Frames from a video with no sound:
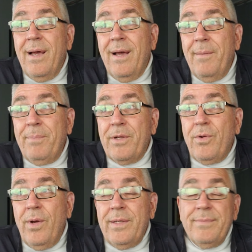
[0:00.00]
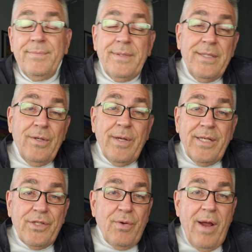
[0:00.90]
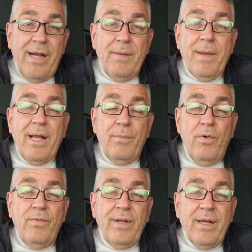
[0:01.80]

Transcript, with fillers: Bitcoin, again, trying to make a move now.